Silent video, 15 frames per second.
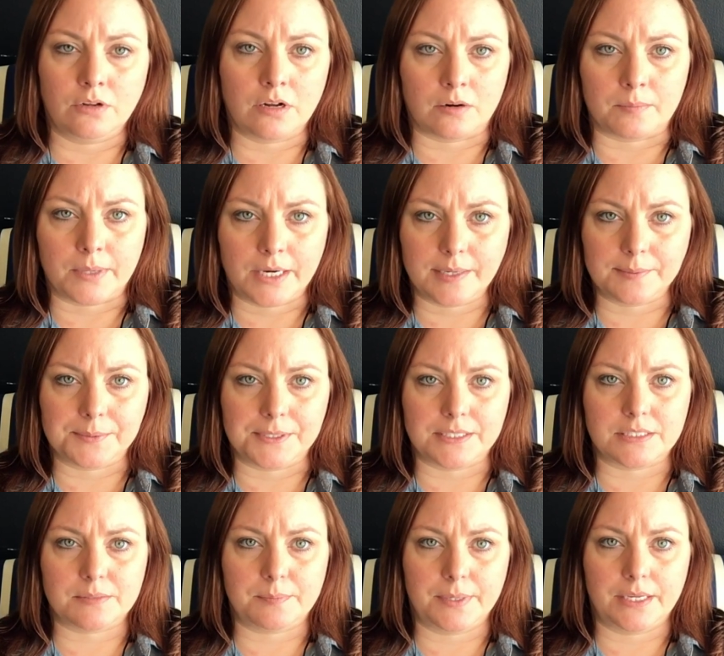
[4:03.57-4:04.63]
on
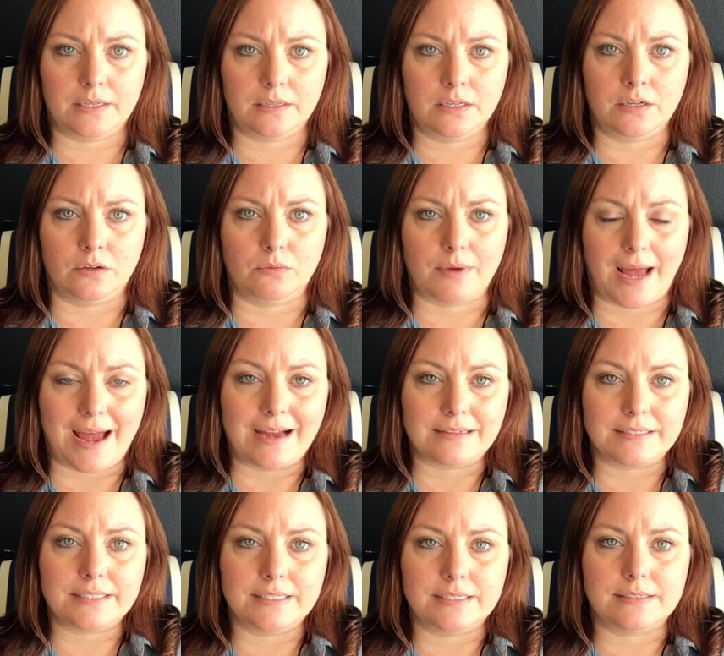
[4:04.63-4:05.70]
purpose, but, you know,
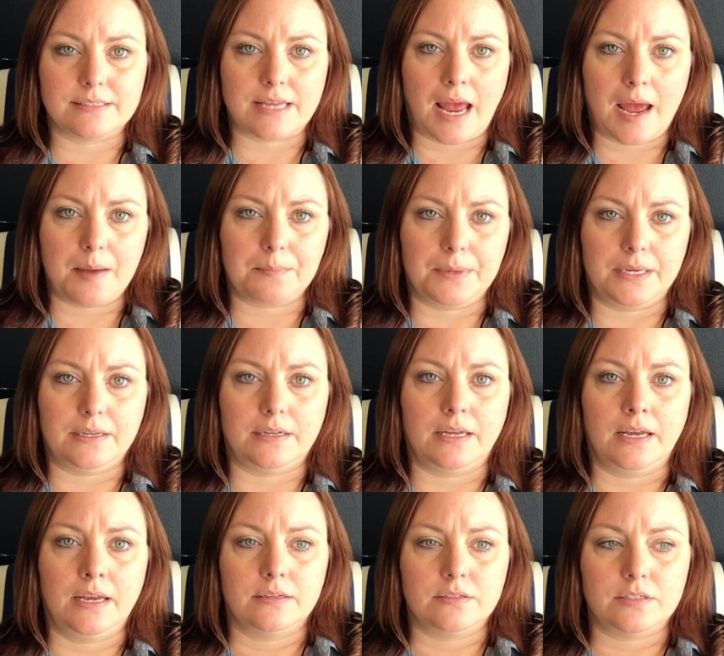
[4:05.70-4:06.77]
accidents happen.
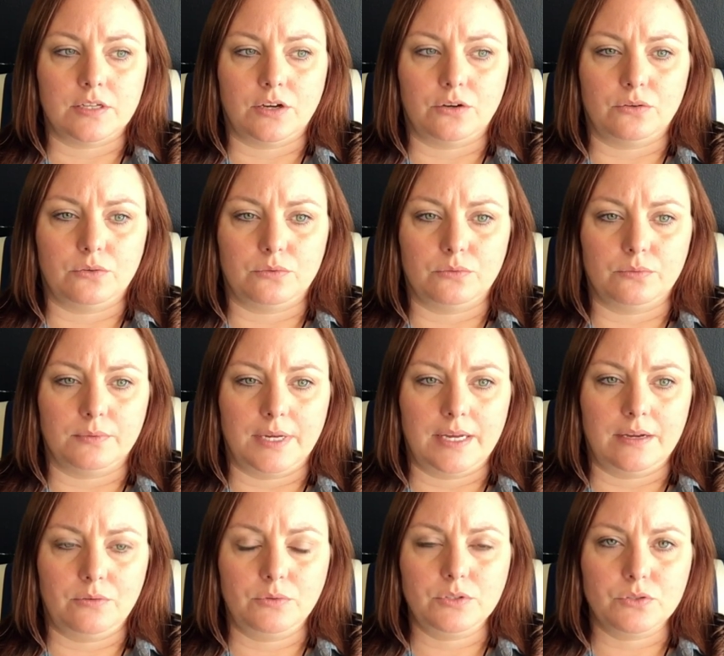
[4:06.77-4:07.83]
So
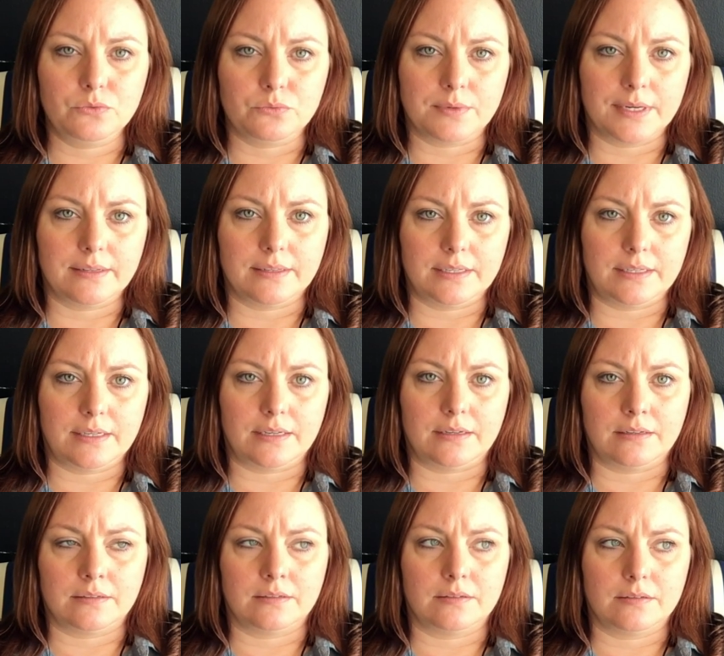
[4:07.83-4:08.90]
it was a really
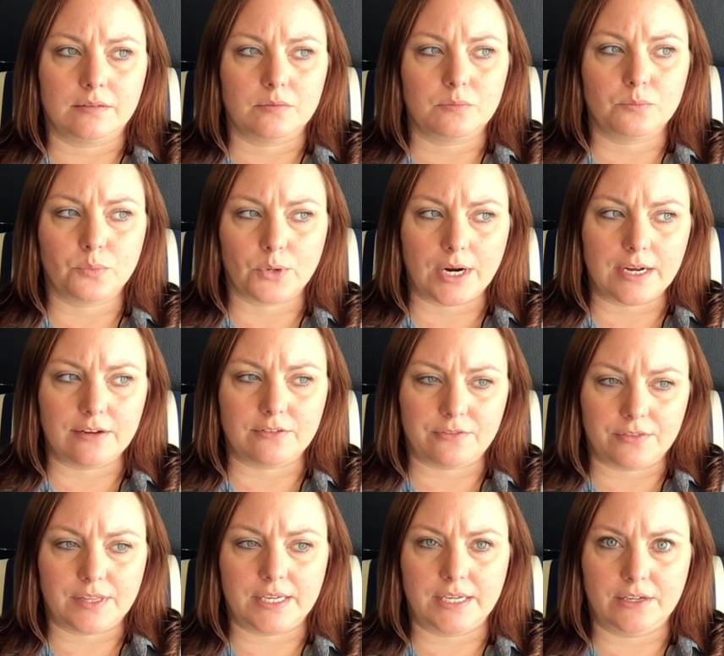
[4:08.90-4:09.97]
brave
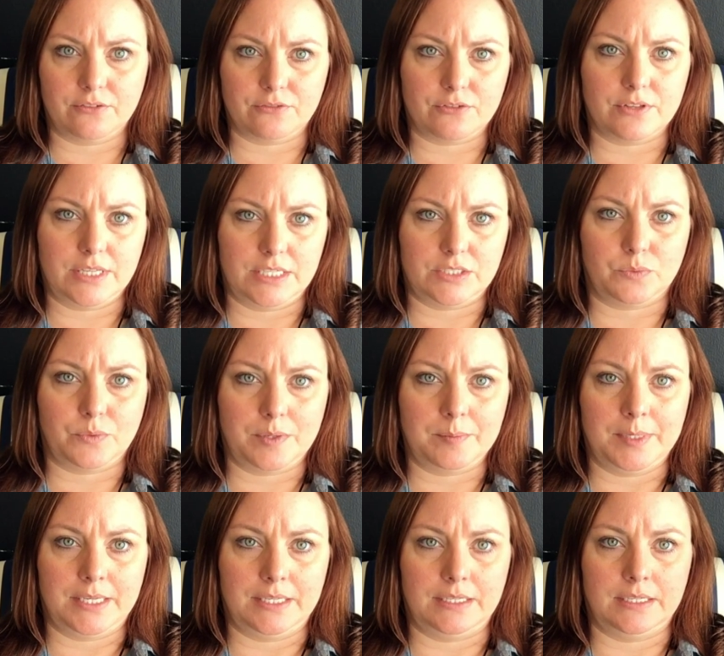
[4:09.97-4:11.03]
thing for these
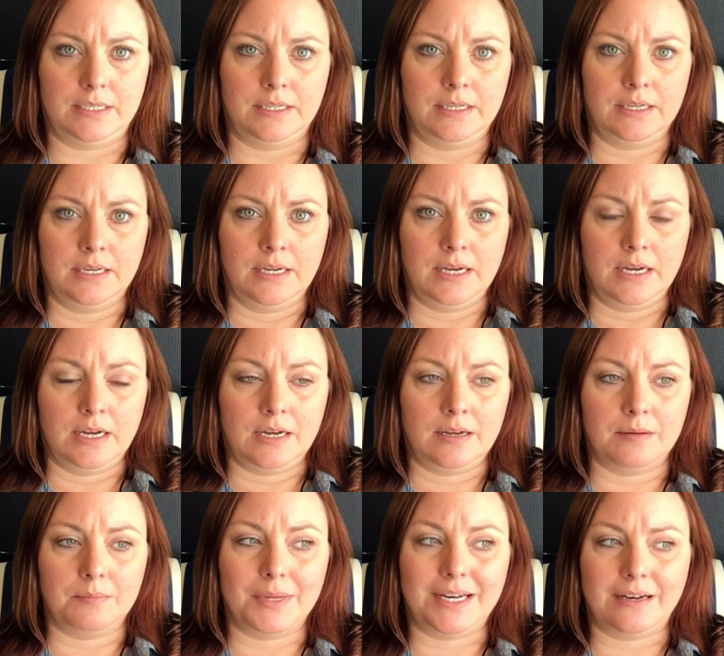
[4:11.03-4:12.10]
women.
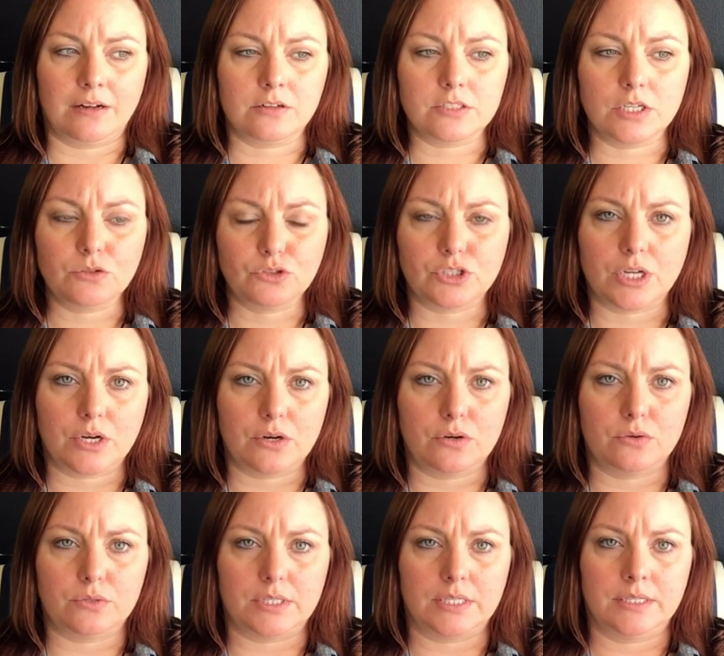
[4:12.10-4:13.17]
But it also
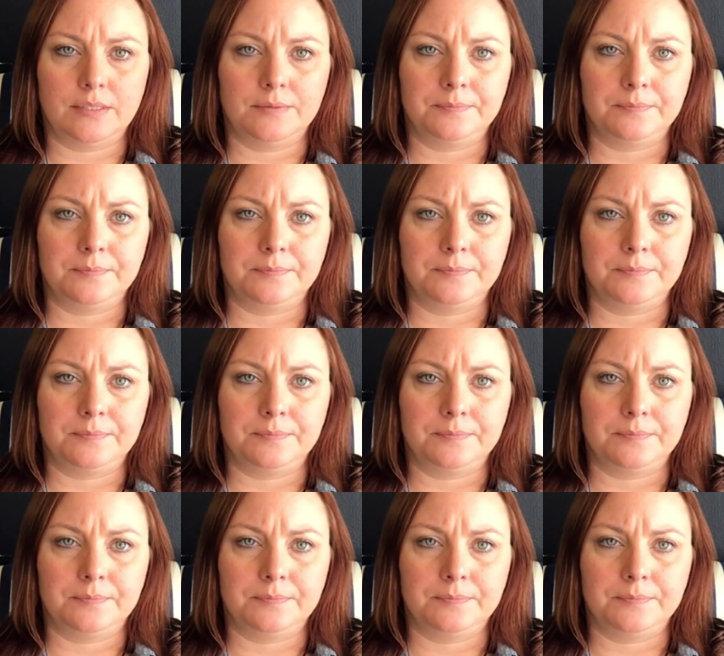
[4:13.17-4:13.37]
showed